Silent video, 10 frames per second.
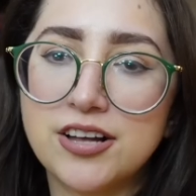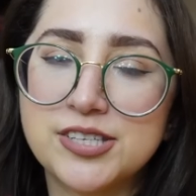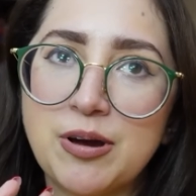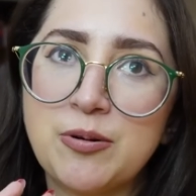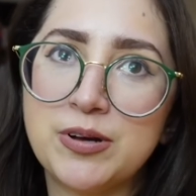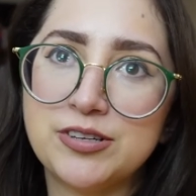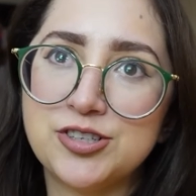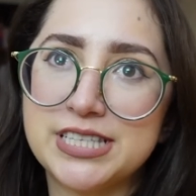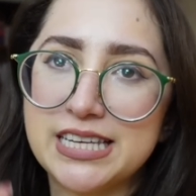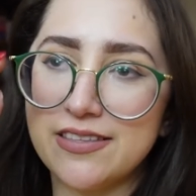Also, I will
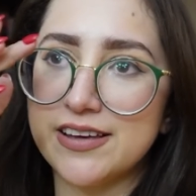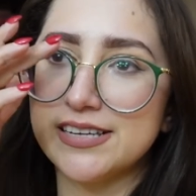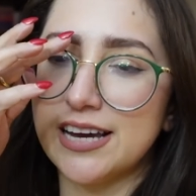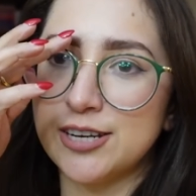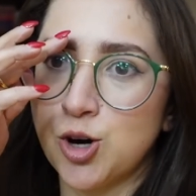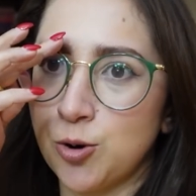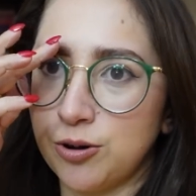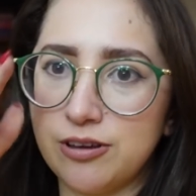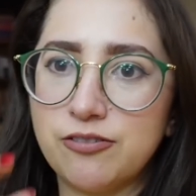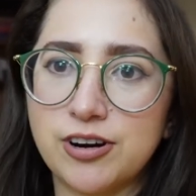just say this, I
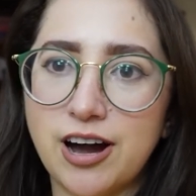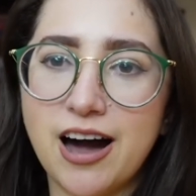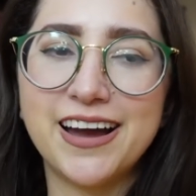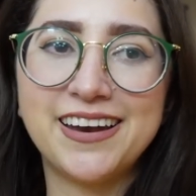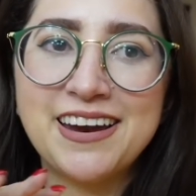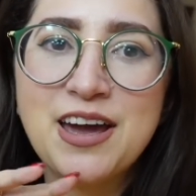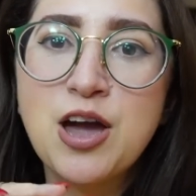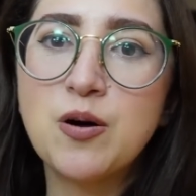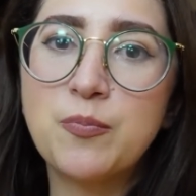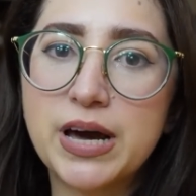totally forgot,
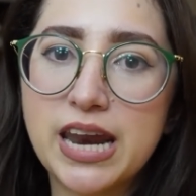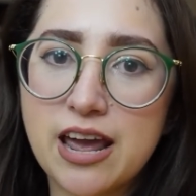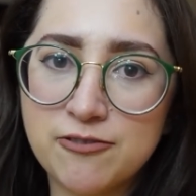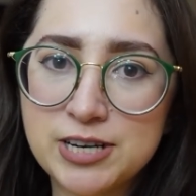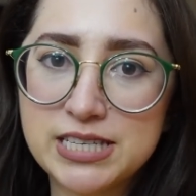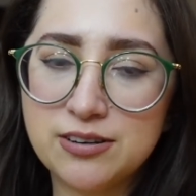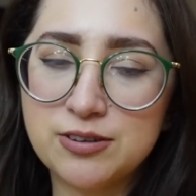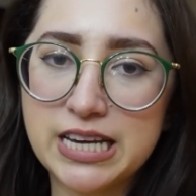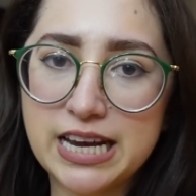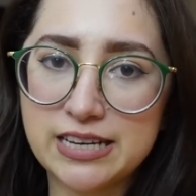but every
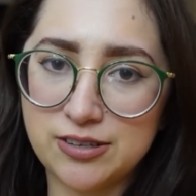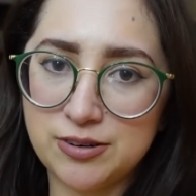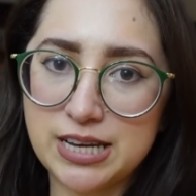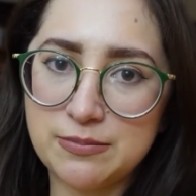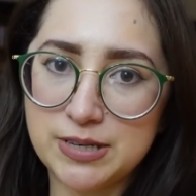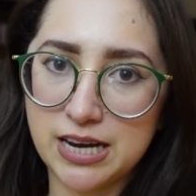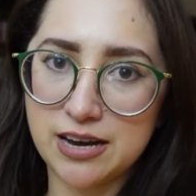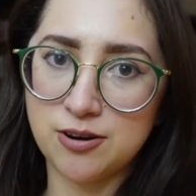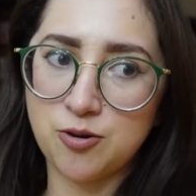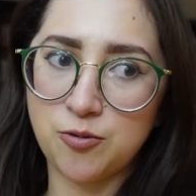single day, as soon as I'm
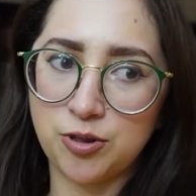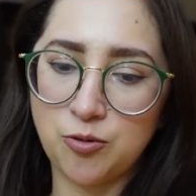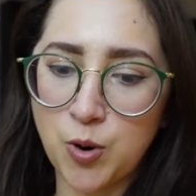done with